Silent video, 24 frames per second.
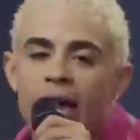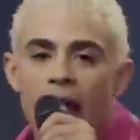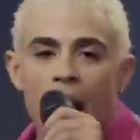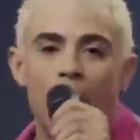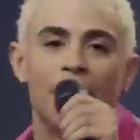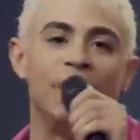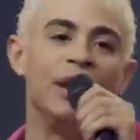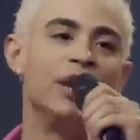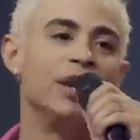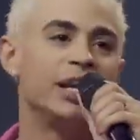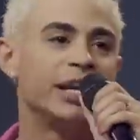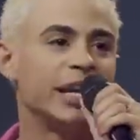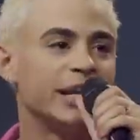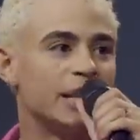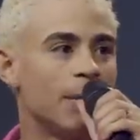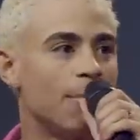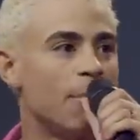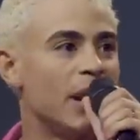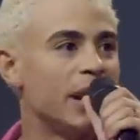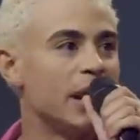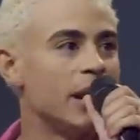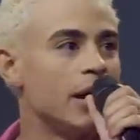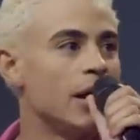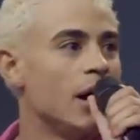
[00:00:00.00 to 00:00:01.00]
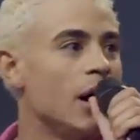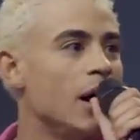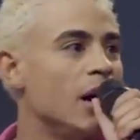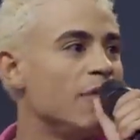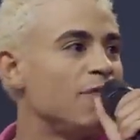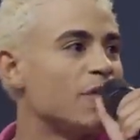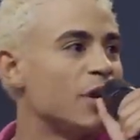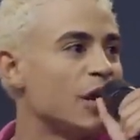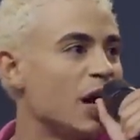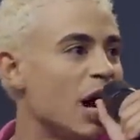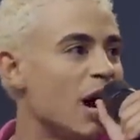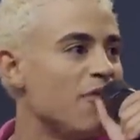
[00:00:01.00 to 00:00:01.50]
Yeah, I'm here to get the money
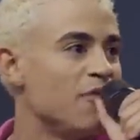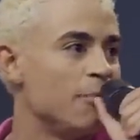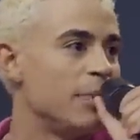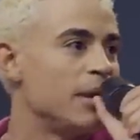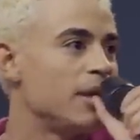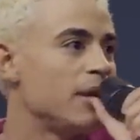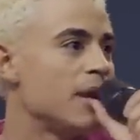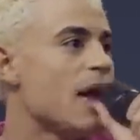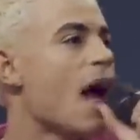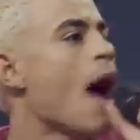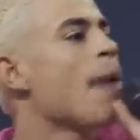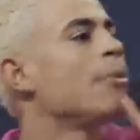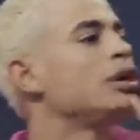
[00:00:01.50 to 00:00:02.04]
uh, for the government.